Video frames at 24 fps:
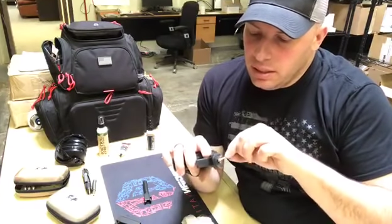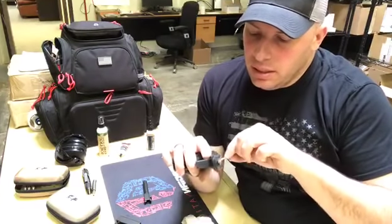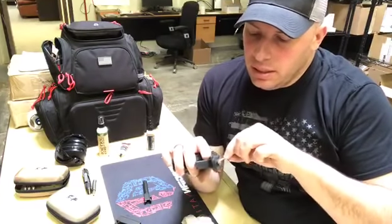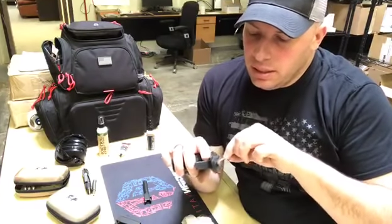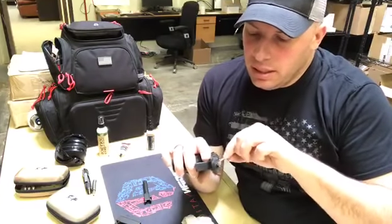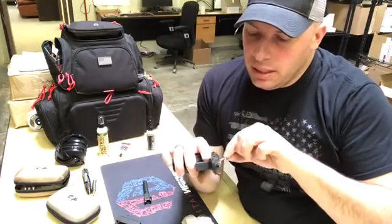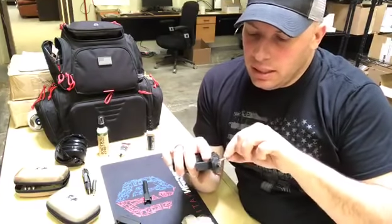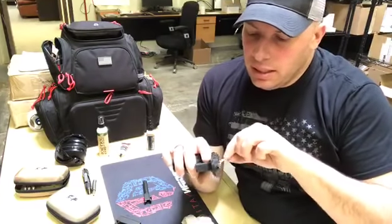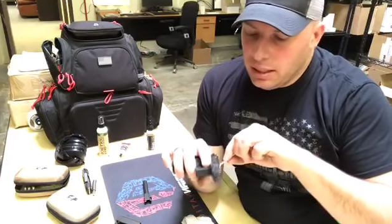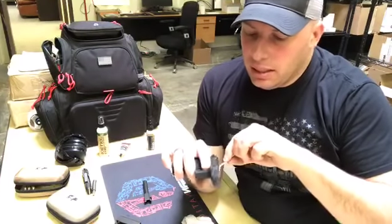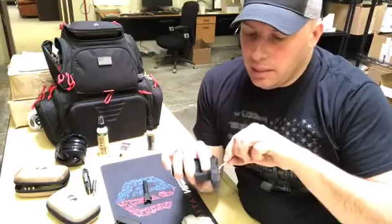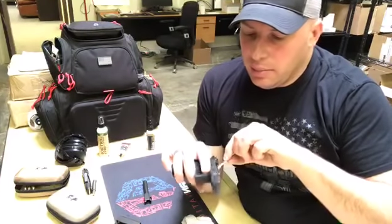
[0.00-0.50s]

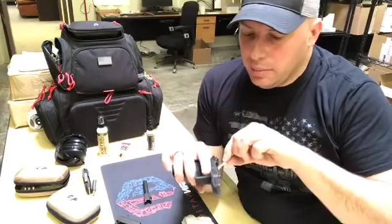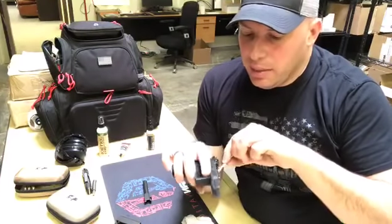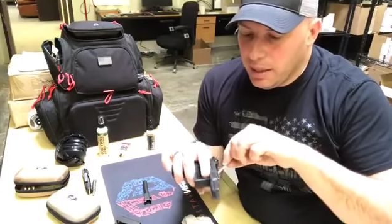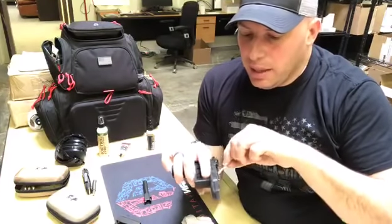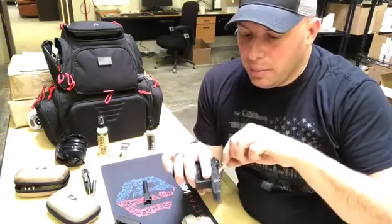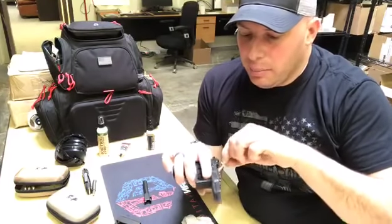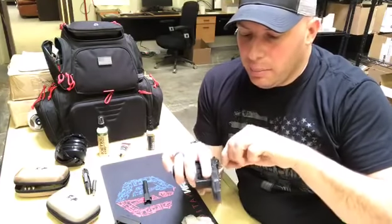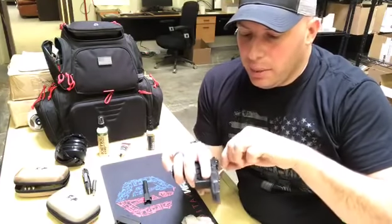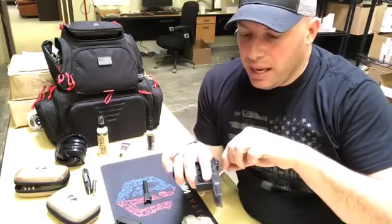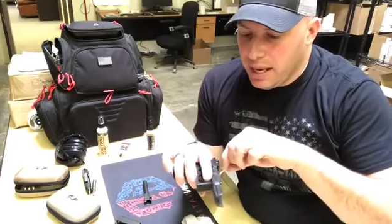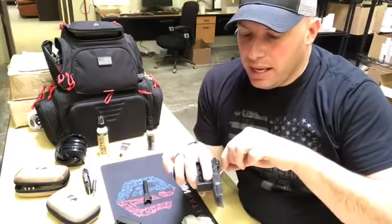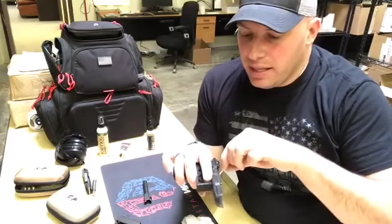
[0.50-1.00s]

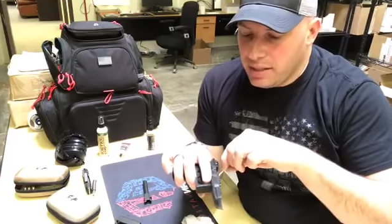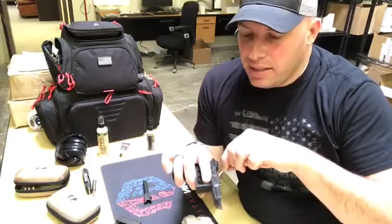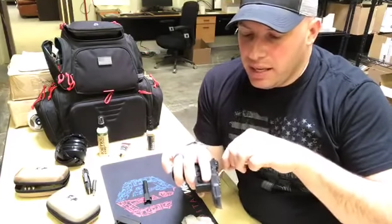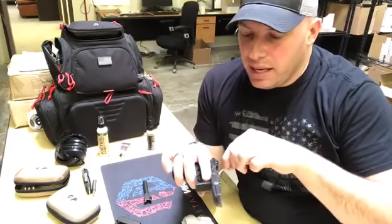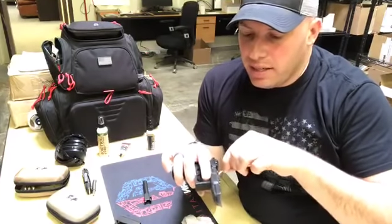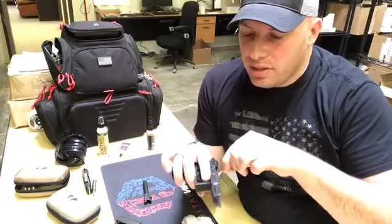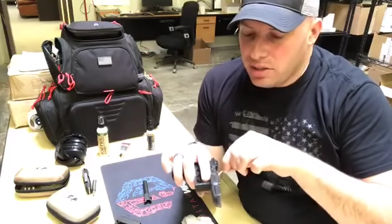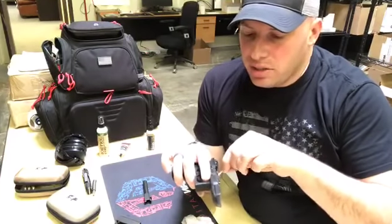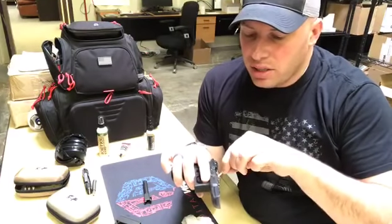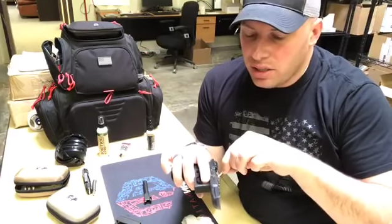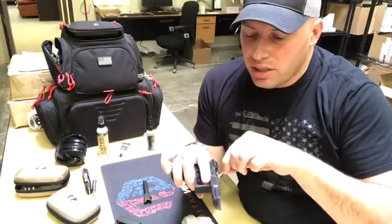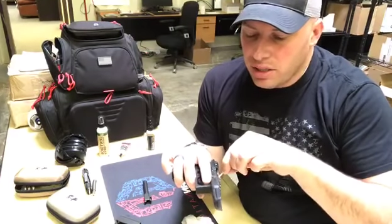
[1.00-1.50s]
and pay
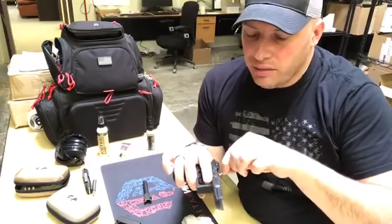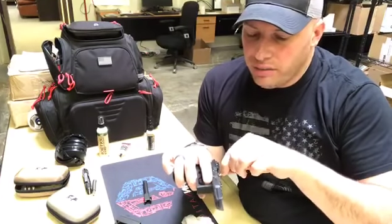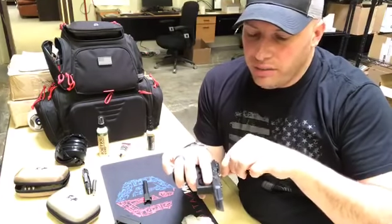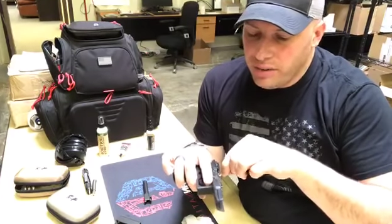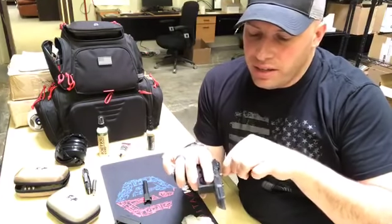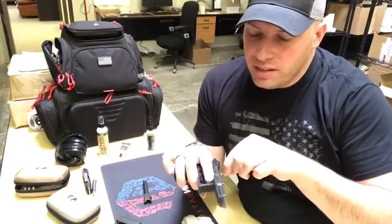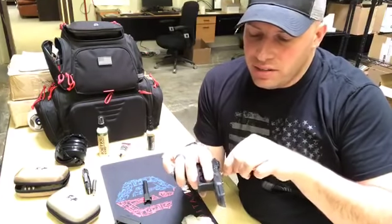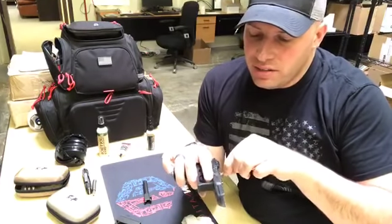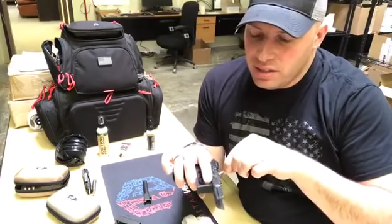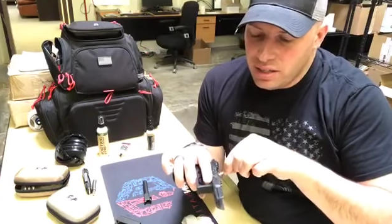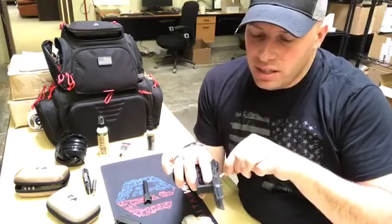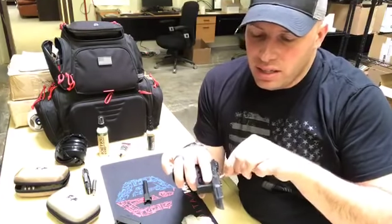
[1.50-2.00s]
attention, and if I
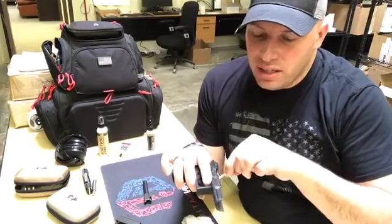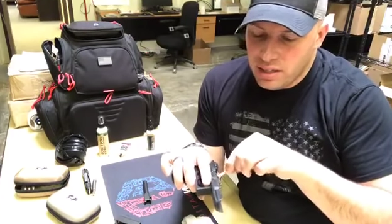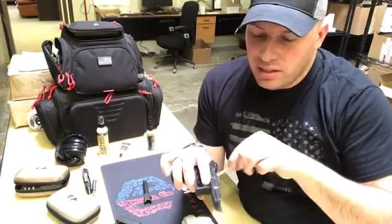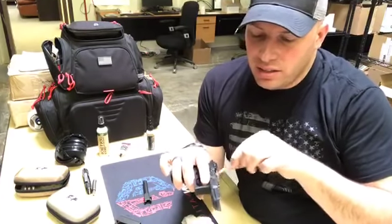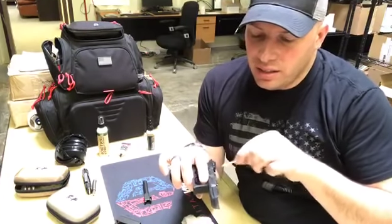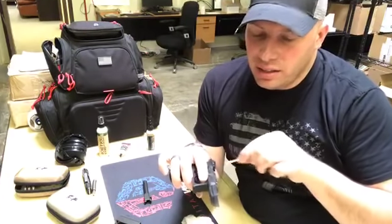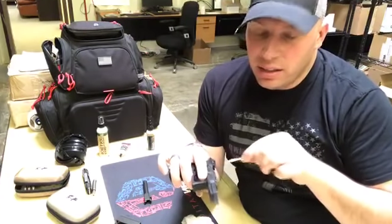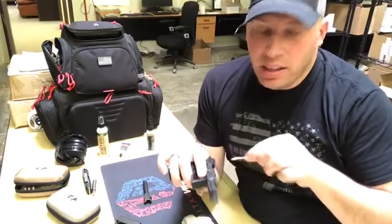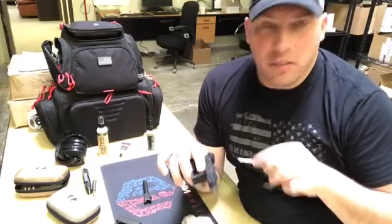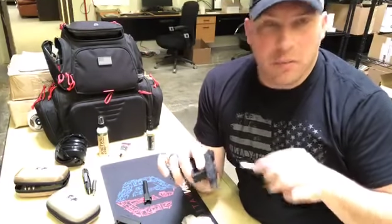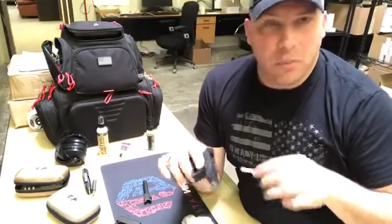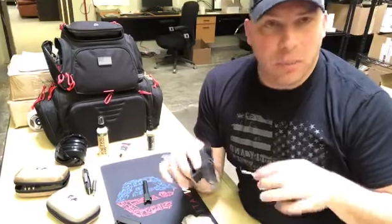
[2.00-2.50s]
see
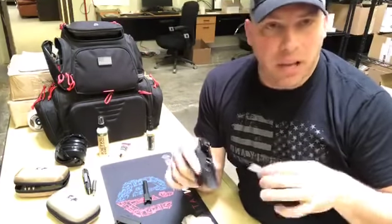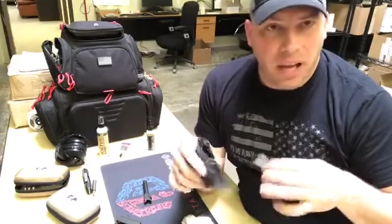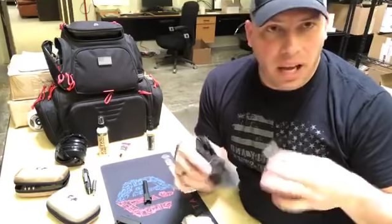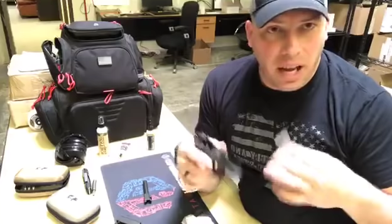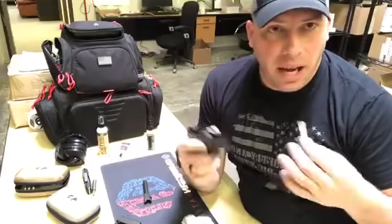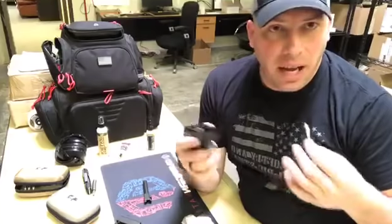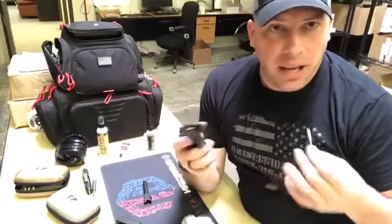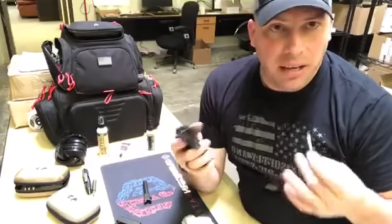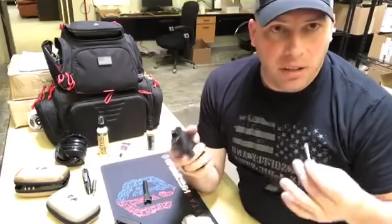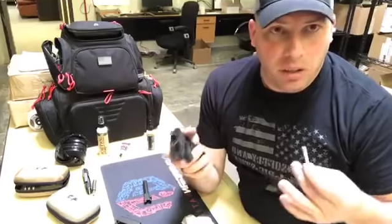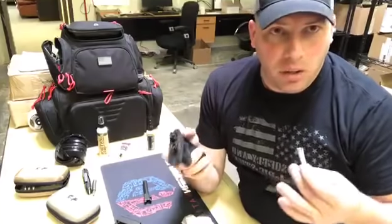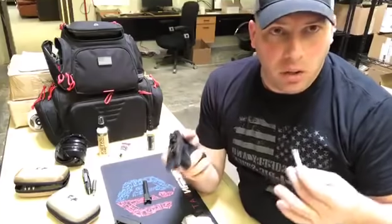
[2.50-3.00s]
anything left
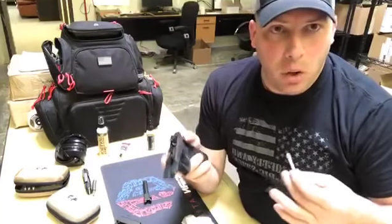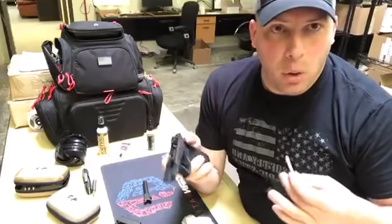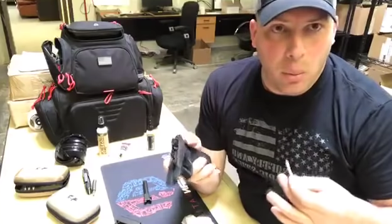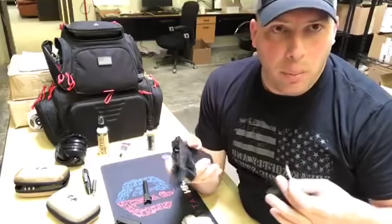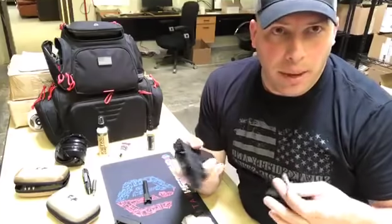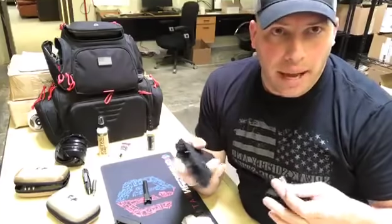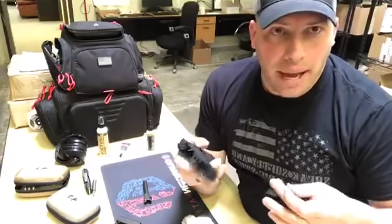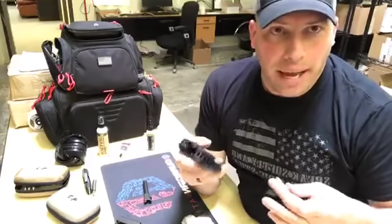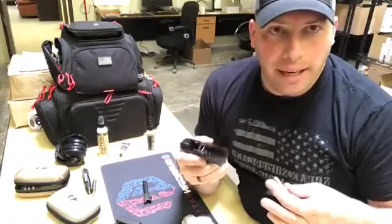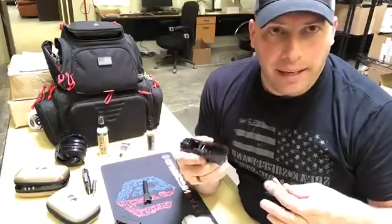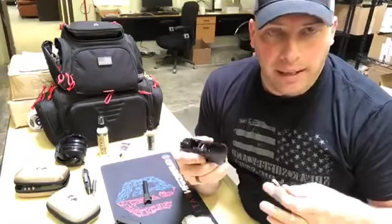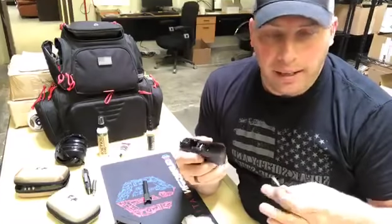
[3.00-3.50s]
behind, I'll go
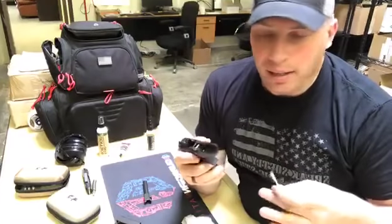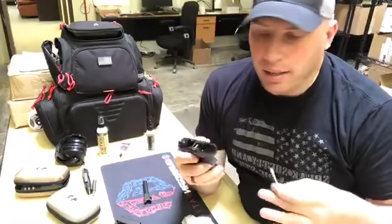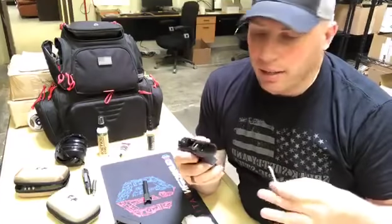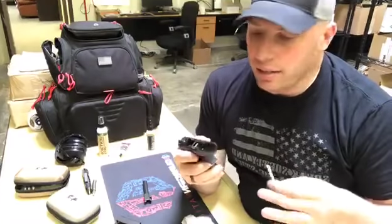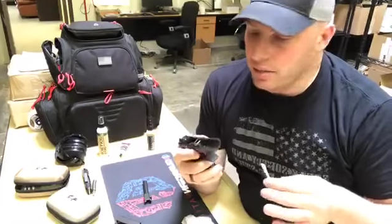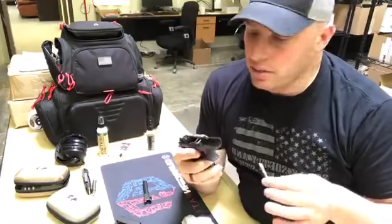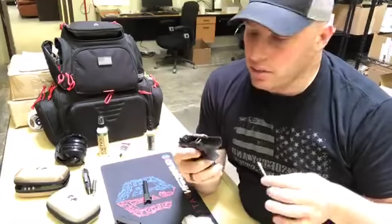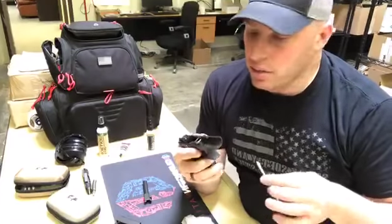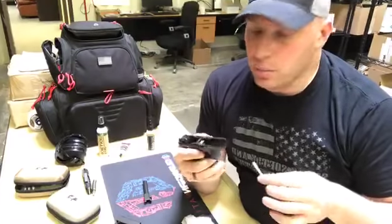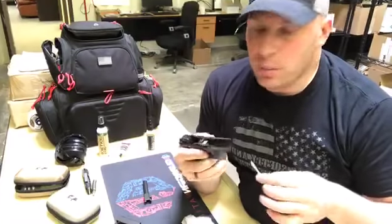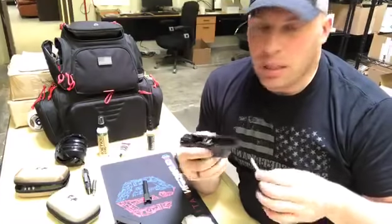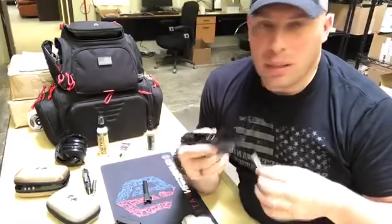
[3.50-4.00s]
back in.
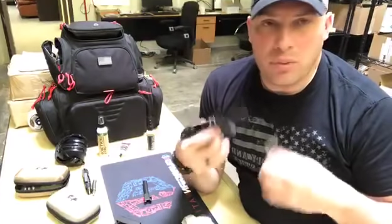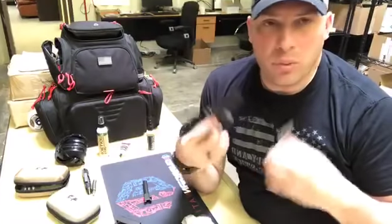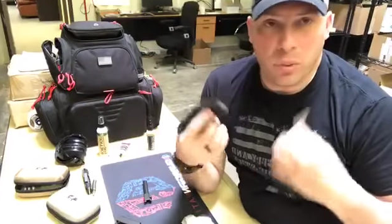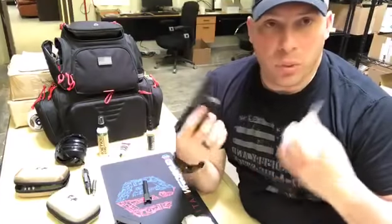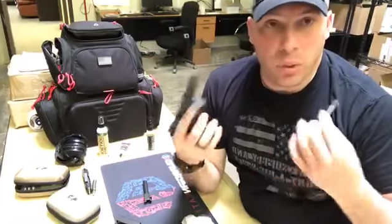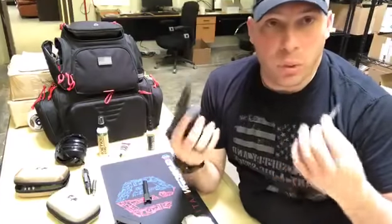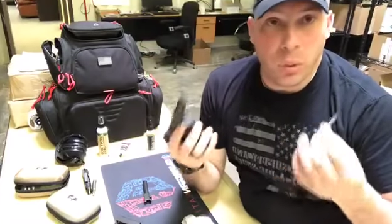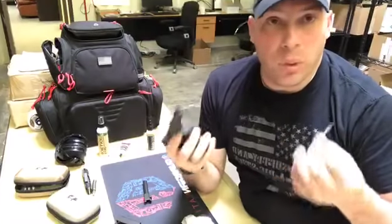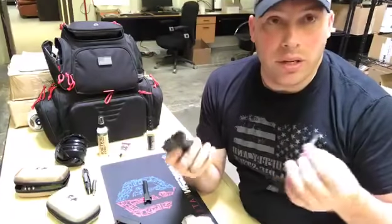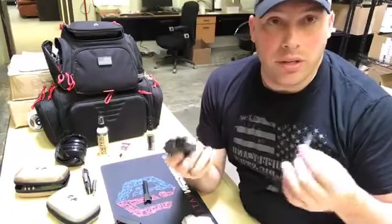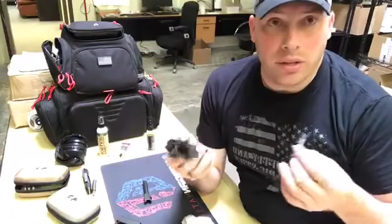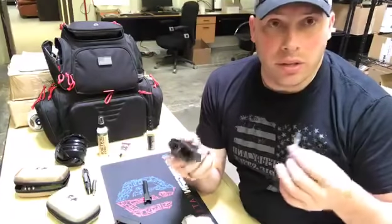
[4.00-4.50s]
And sometimes with
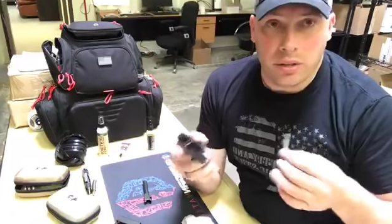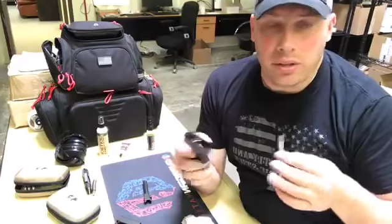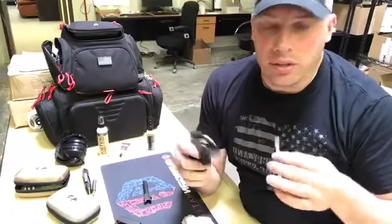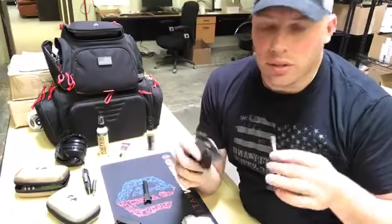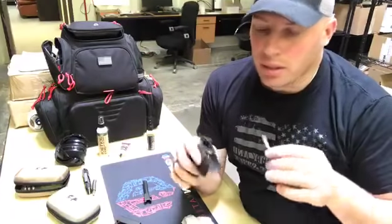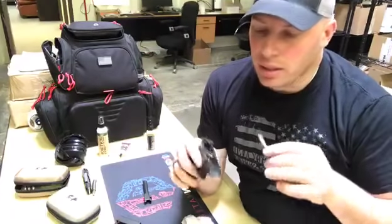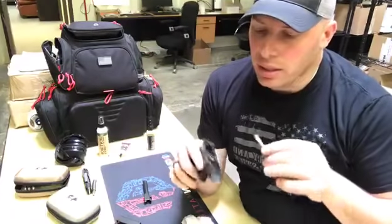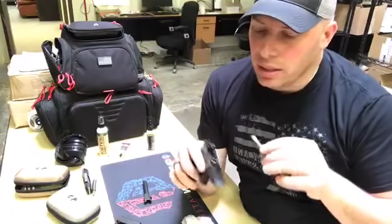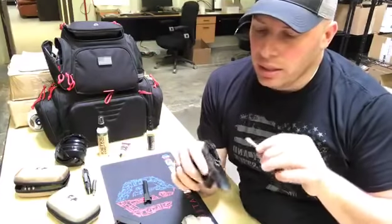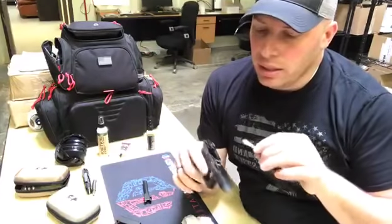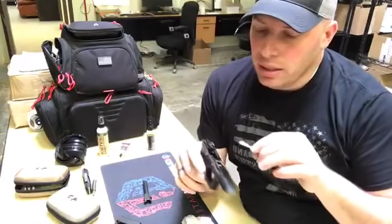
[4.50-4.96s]
tweezers,